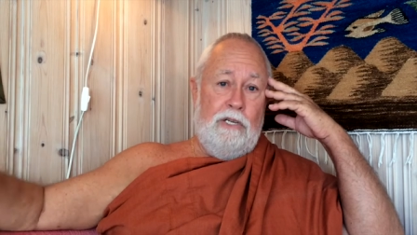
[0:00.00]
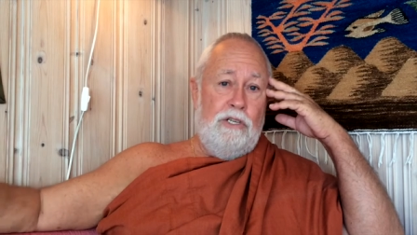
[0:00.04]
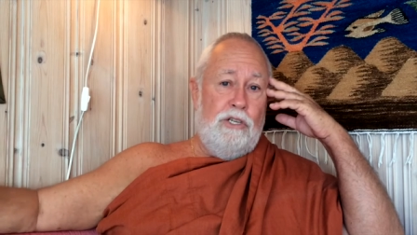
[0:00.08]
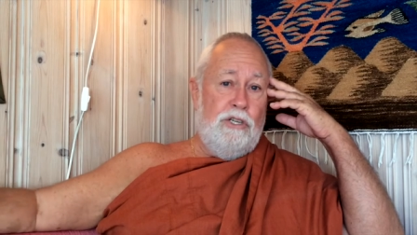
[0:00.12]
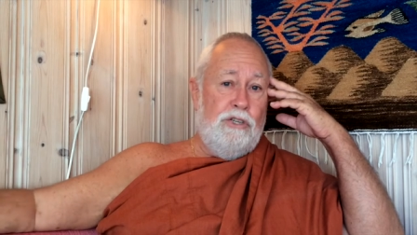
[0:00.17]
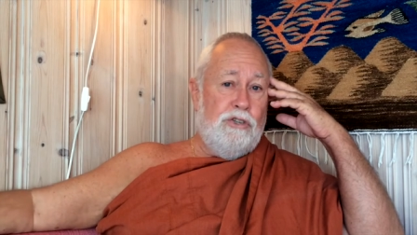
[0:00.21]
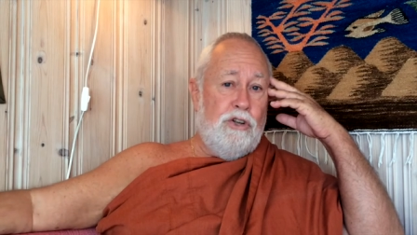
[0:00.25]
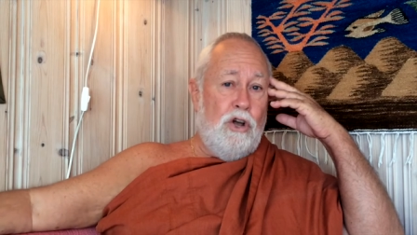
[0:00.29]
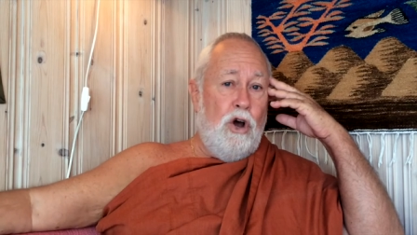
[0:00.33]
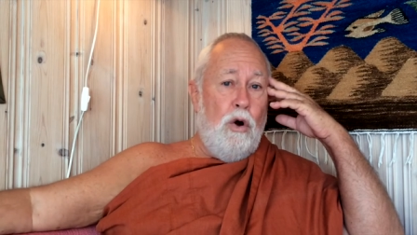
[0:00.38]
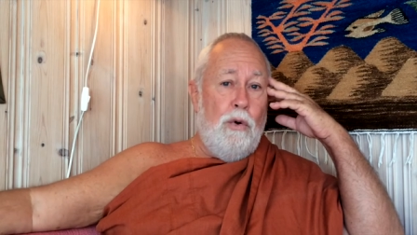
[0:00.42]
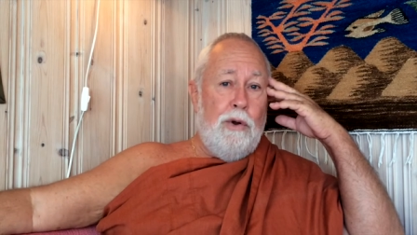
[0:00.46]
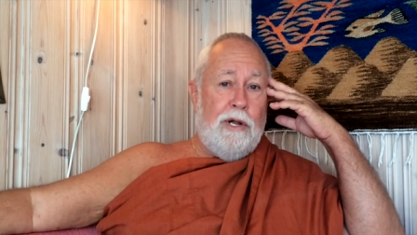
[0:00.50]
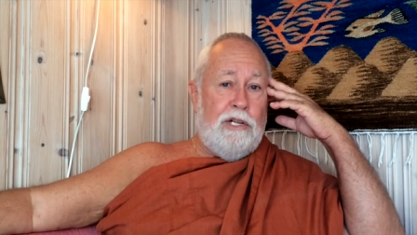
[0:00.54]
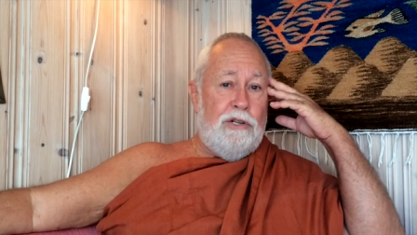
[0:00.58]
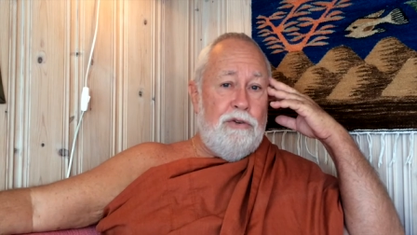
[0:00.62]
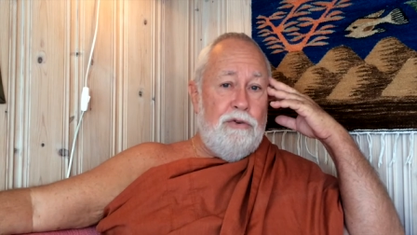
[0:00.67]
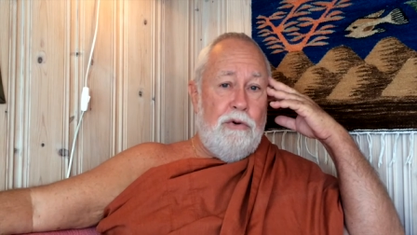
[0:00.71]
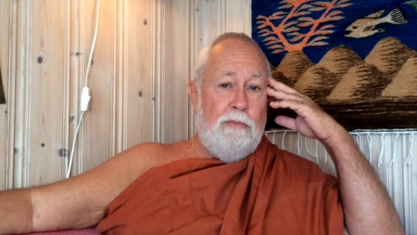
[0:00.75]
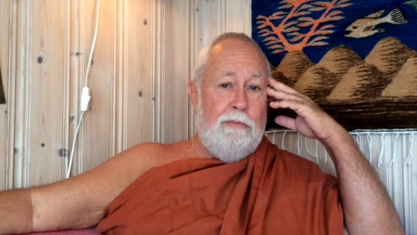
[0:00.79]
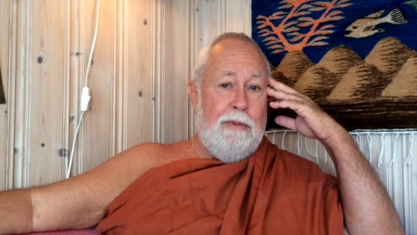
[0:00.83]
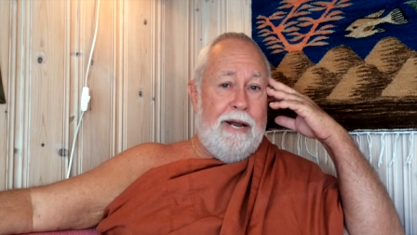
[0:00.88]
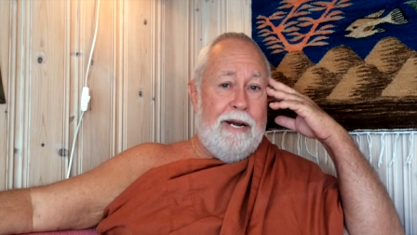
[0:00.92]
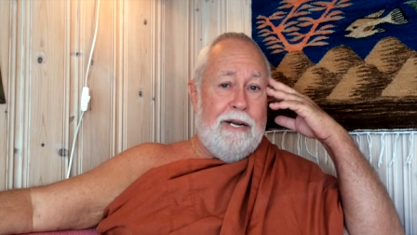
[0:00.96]
just going
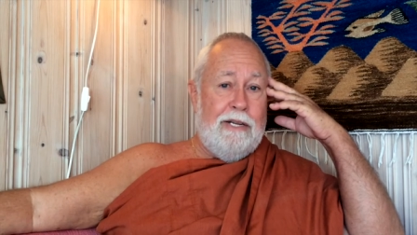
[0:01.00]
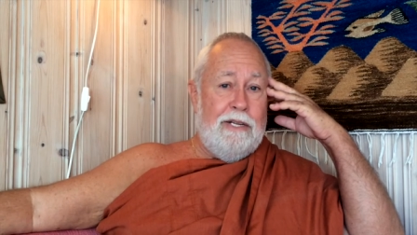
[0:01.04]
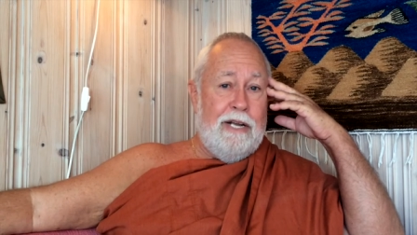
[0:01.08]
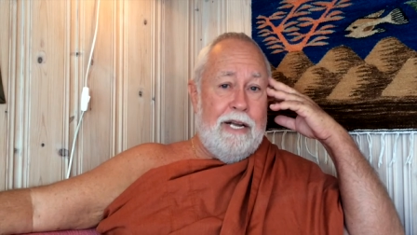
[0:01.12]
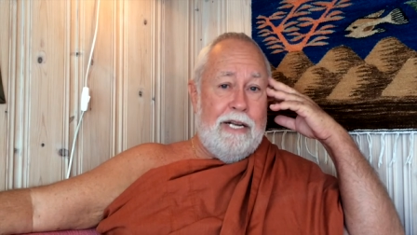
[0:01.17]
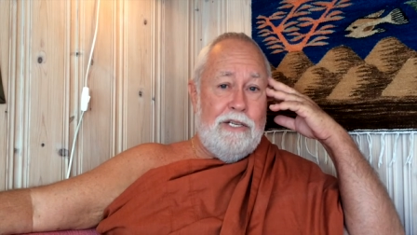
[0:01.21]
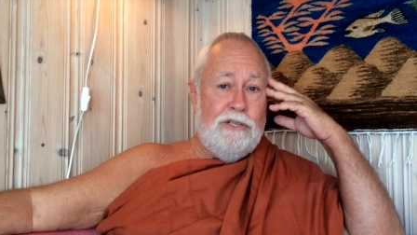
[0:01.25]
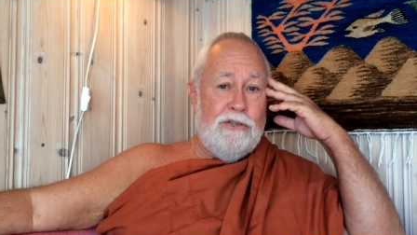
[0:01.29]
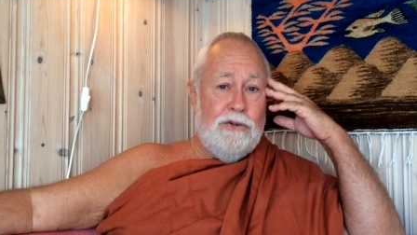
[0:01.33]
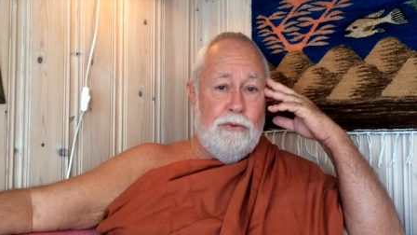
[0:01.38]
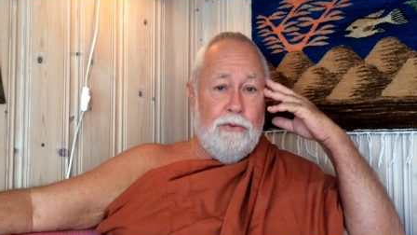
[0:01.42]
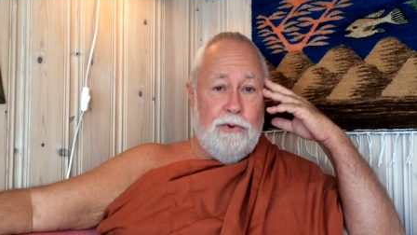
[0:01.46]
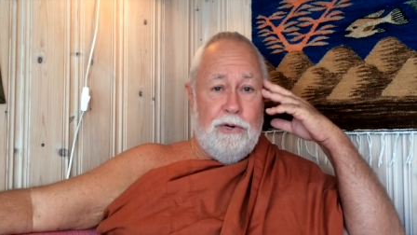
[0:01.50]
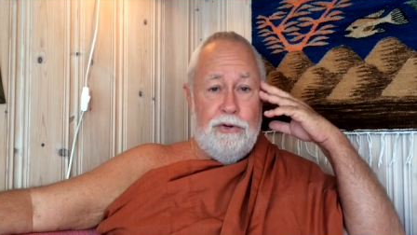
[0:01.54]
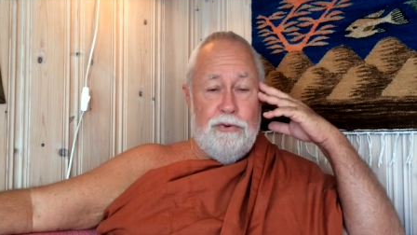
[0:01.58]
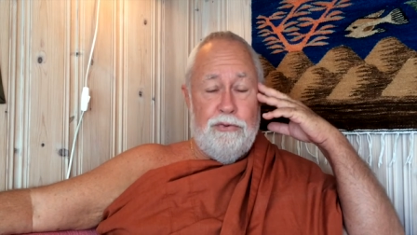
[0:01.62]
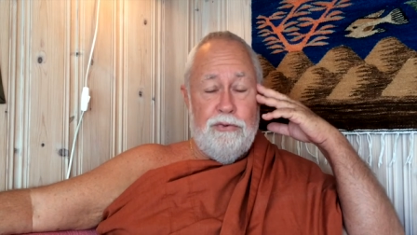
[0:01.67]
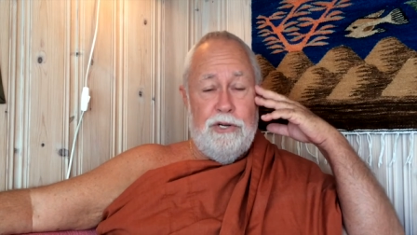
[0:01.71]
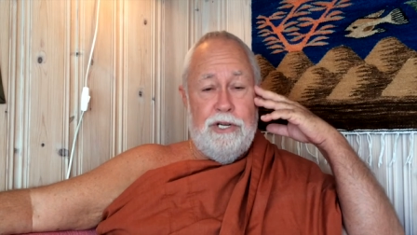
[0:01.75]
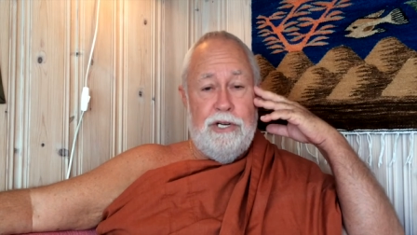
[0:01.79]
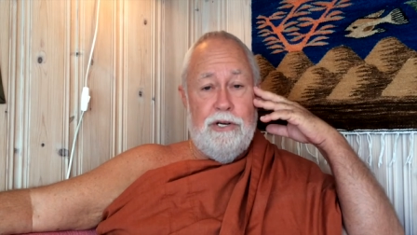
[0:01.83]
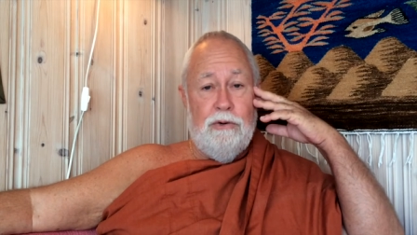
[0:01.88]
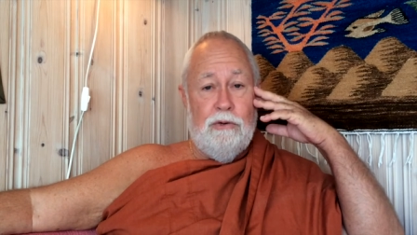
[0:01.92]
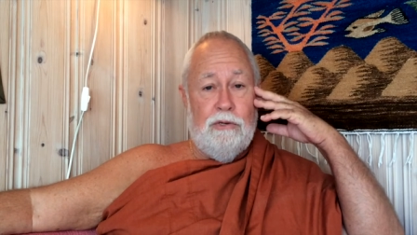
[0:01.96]
to a meditation
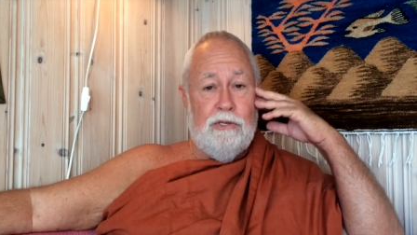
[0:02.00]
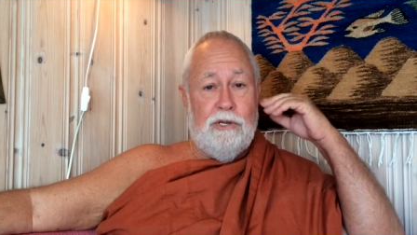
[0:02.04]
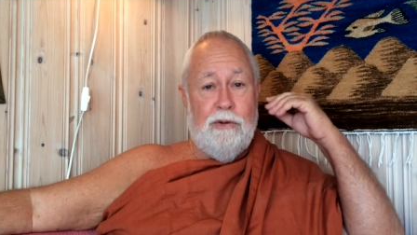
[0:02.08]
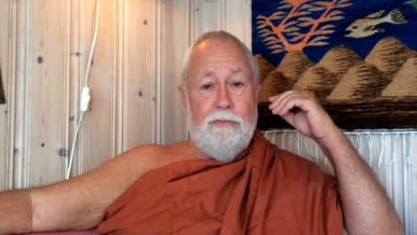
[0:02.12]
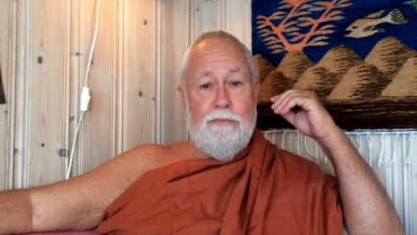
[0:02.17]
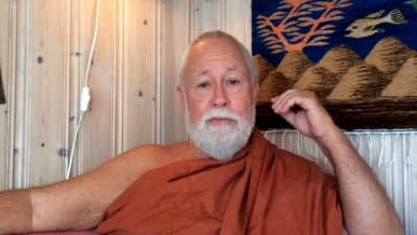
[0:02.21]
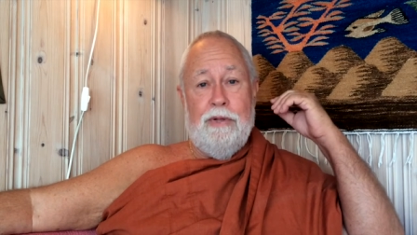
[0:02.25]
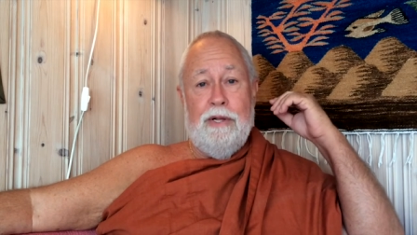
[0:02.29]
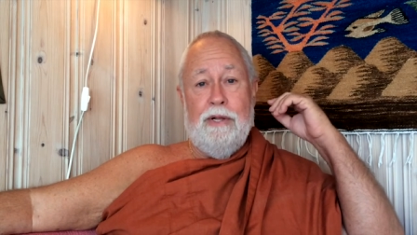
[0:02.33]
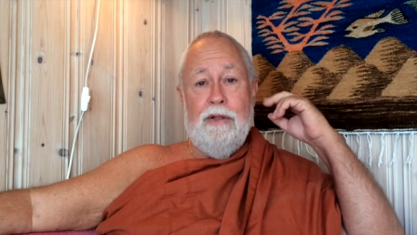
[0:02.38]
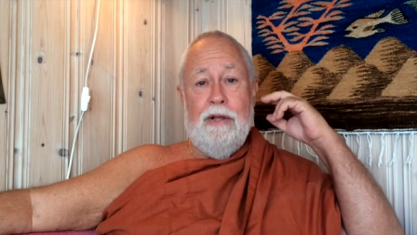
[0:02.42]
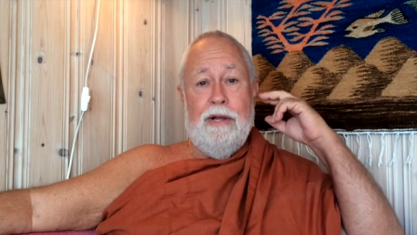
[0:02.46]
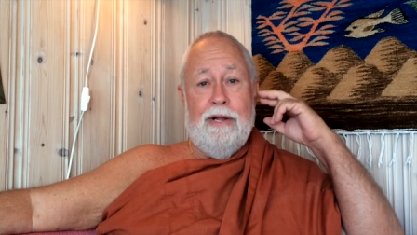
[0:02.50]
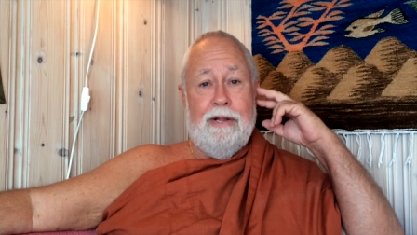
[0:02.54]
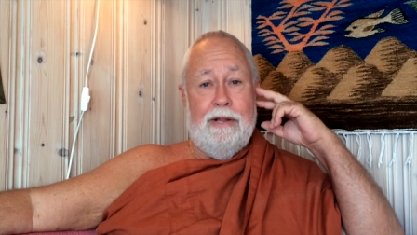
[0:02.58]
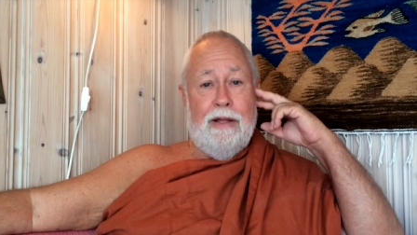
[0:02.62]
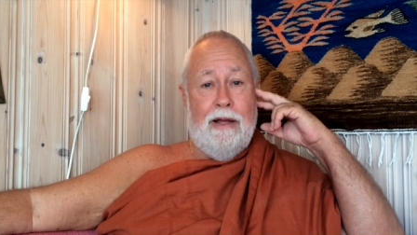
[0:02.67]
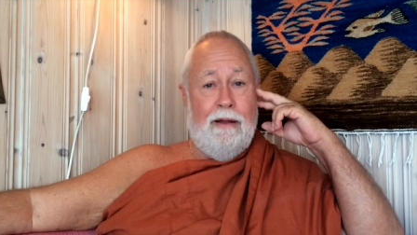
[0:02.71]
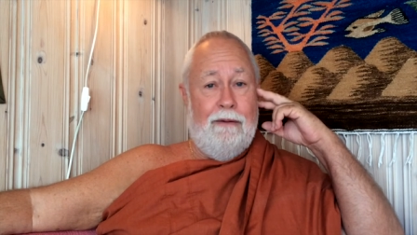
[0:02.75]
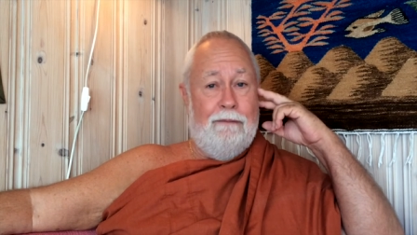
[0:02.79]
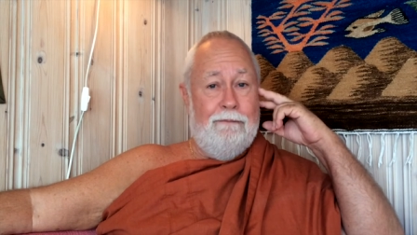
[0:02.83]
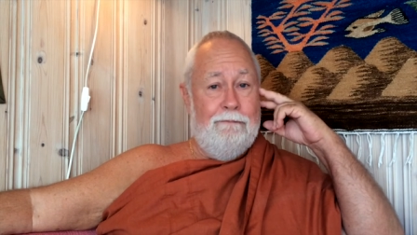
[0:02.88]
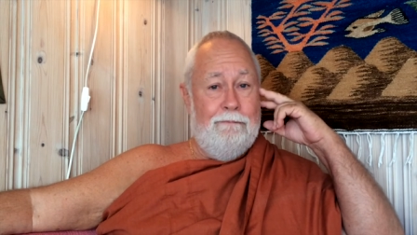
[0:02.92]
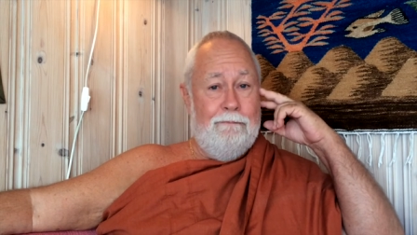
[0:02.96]
retreat or something like
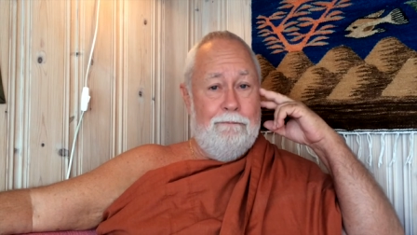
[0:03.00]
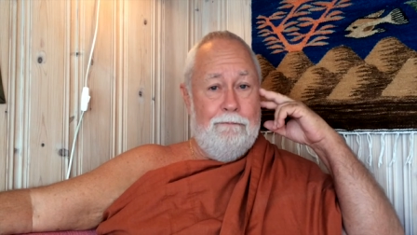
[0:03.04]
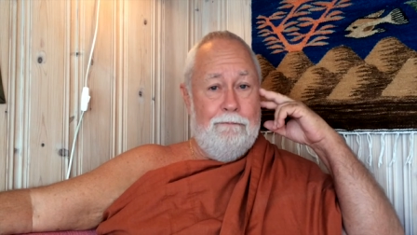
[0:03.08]
that.